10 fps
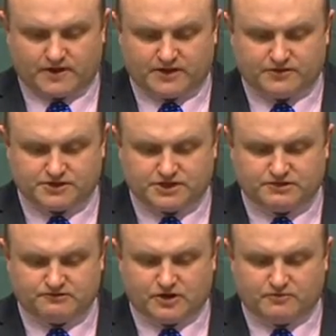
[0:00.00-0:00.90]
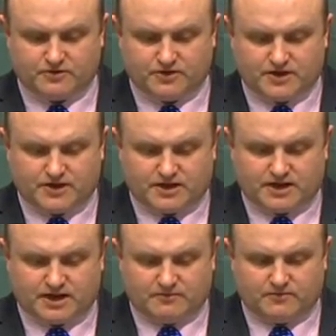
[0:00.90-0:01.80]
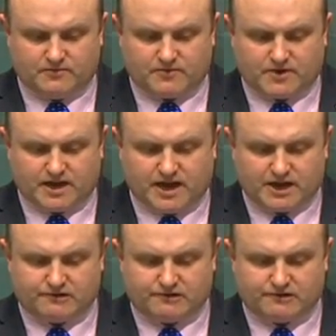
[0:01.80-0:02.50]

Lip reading: Hunter's syndrome, but how